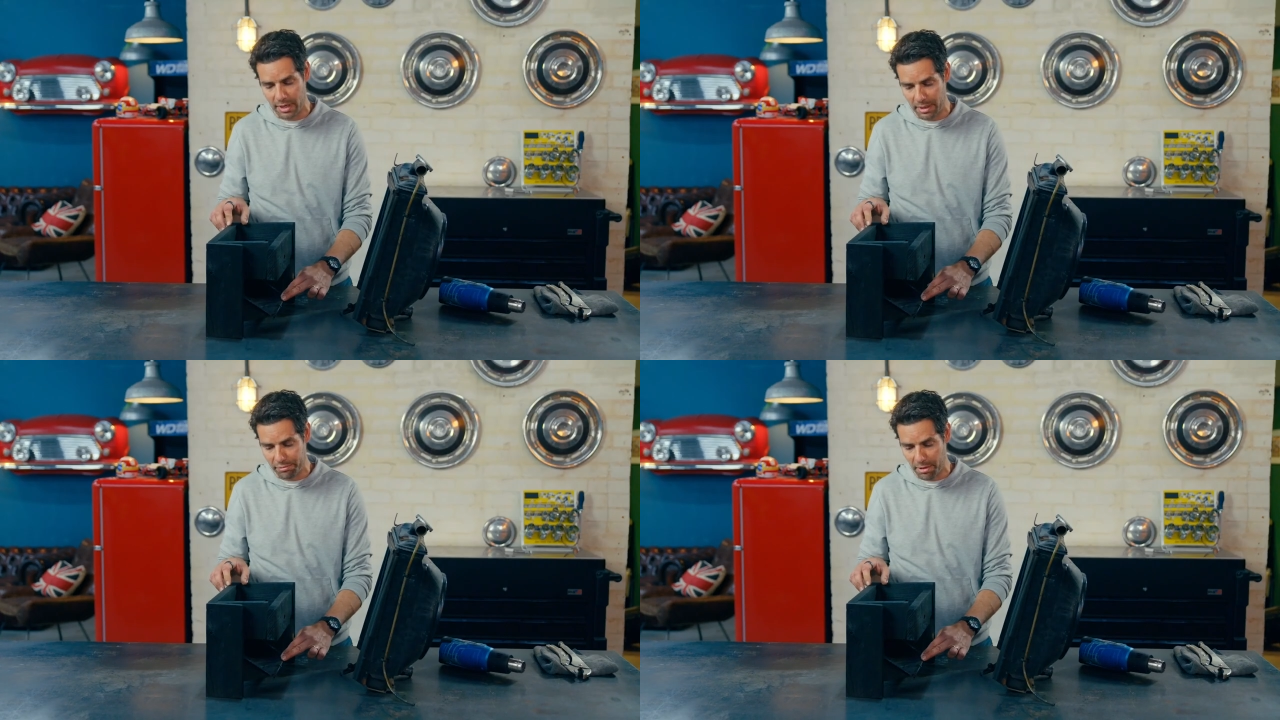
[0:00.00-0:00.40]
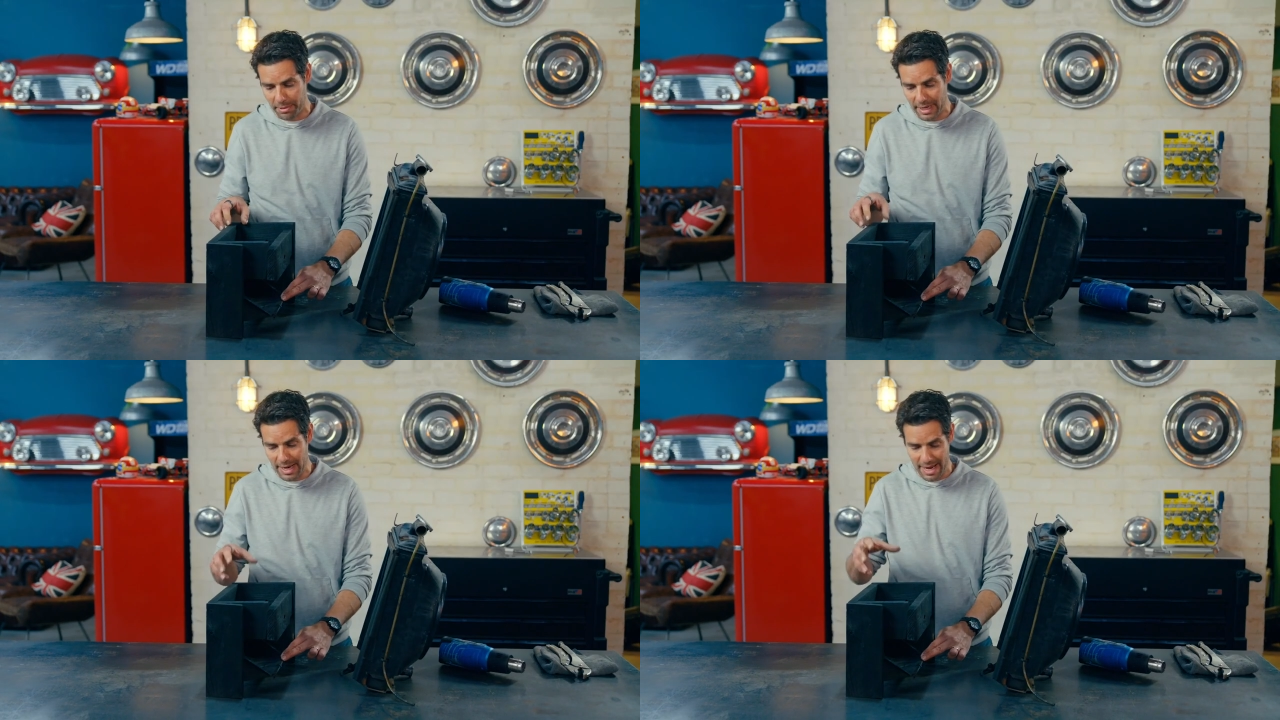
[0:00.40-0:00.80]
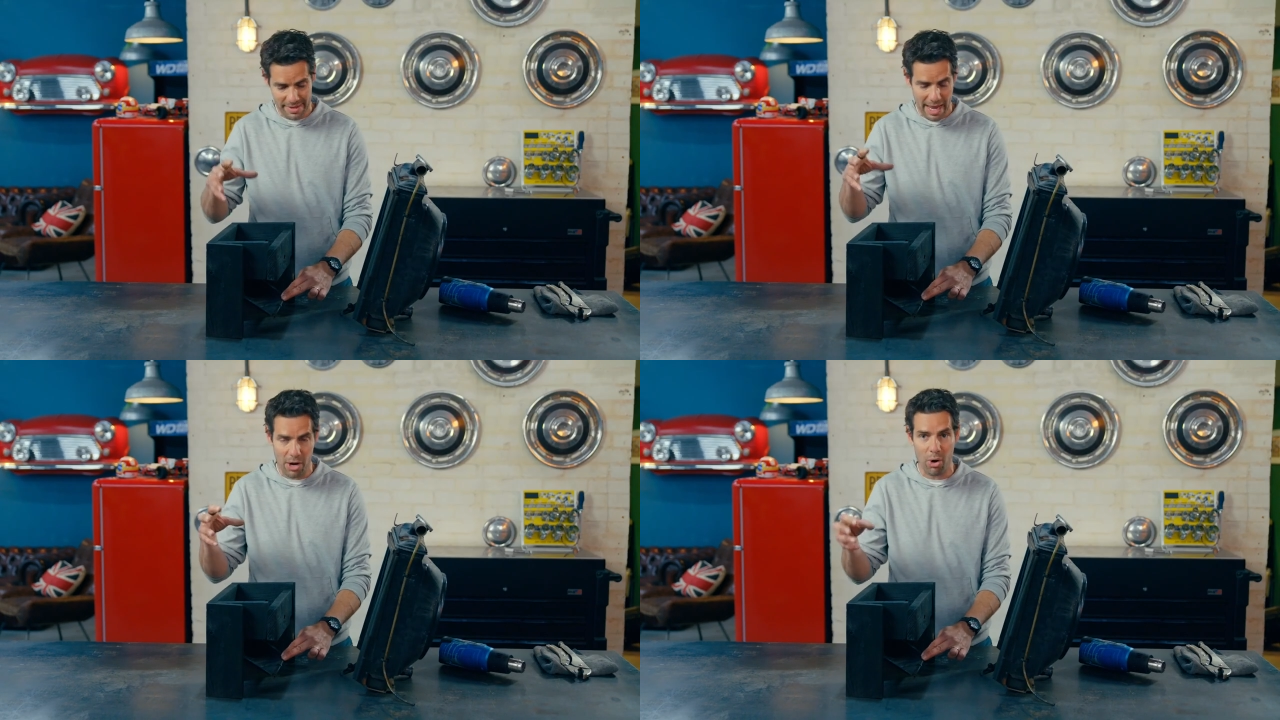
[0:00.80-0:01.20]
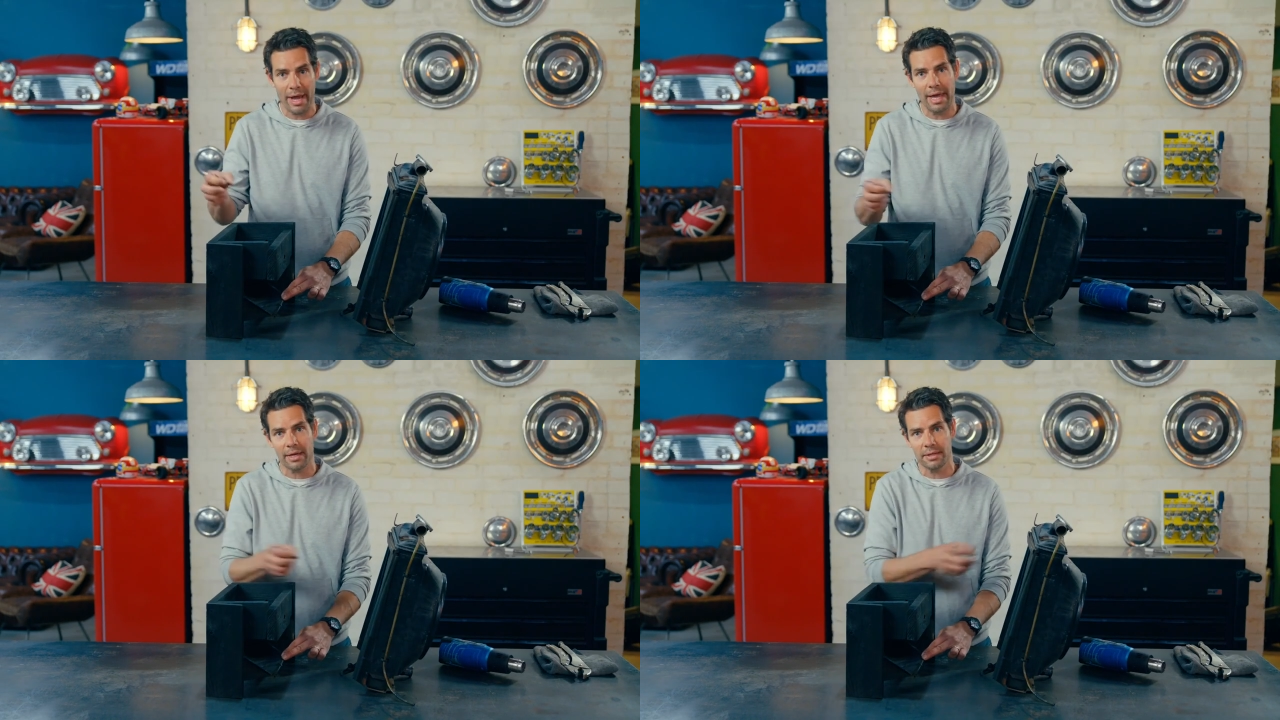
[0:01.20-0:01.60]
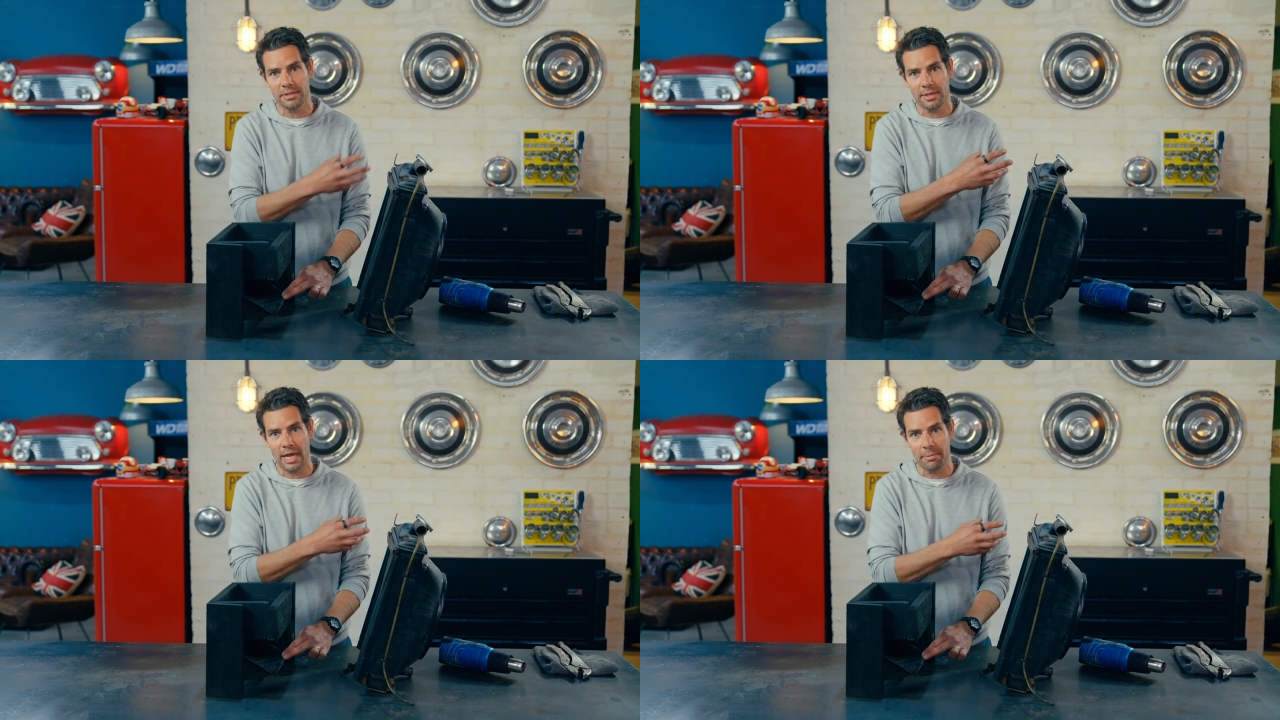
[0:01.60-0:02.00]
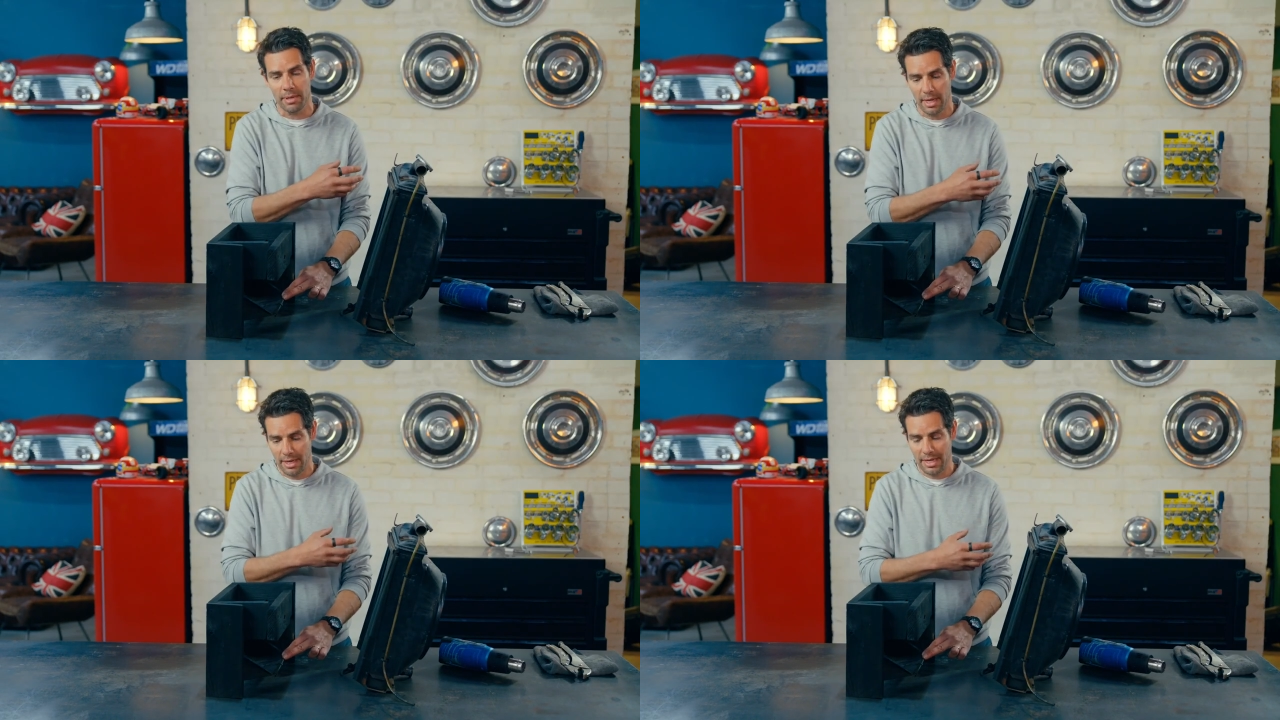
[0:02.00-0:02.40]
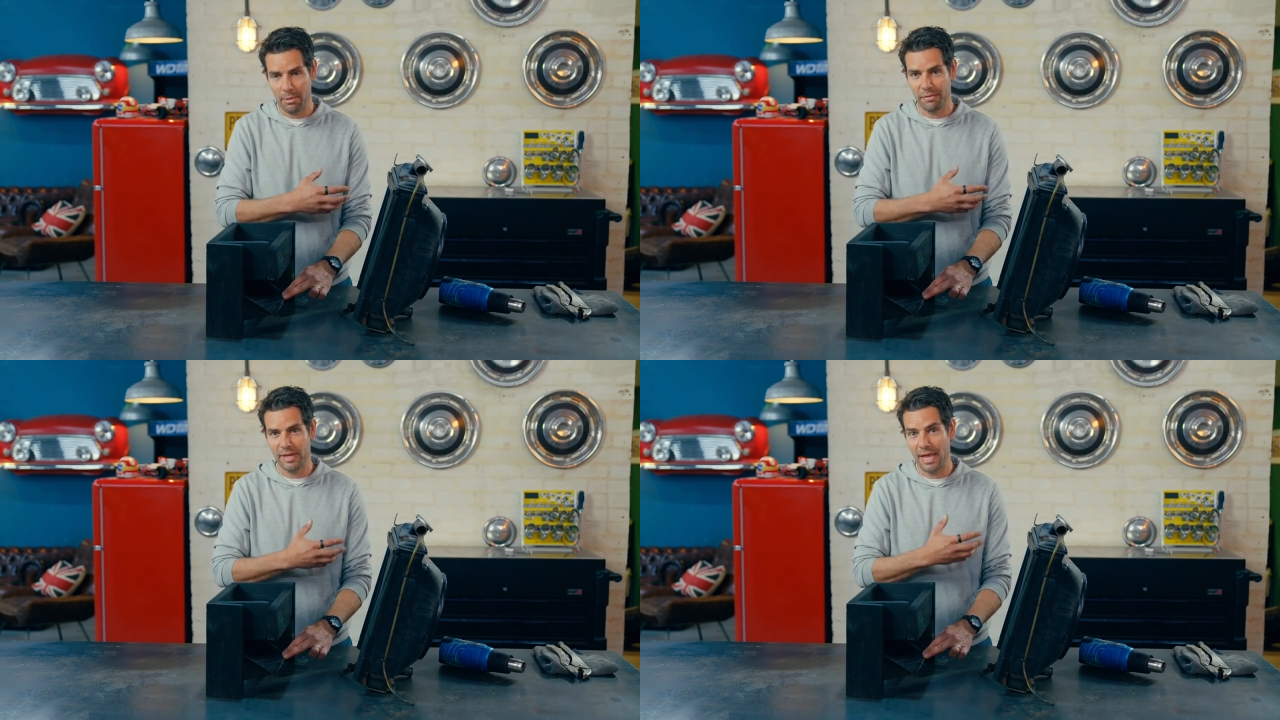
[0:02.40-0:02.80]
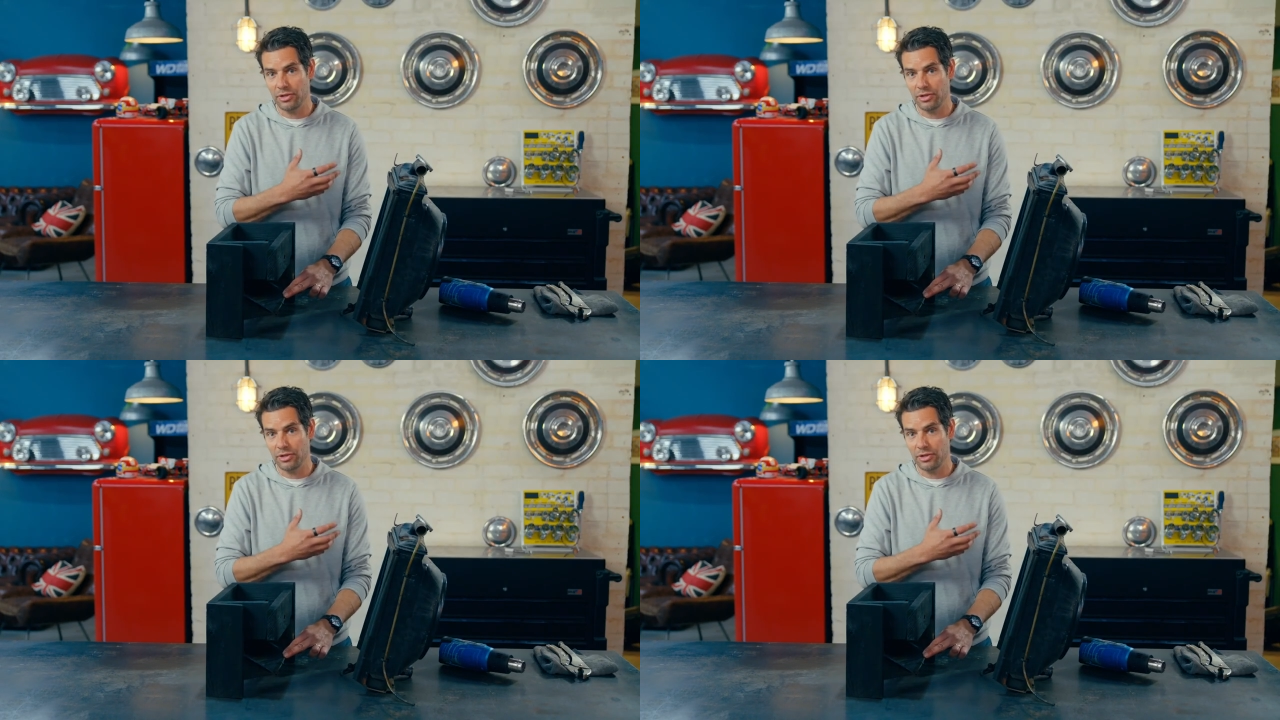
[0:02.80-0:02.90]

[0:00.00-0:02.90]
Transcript: working properly, that hot air can escape. Now, if the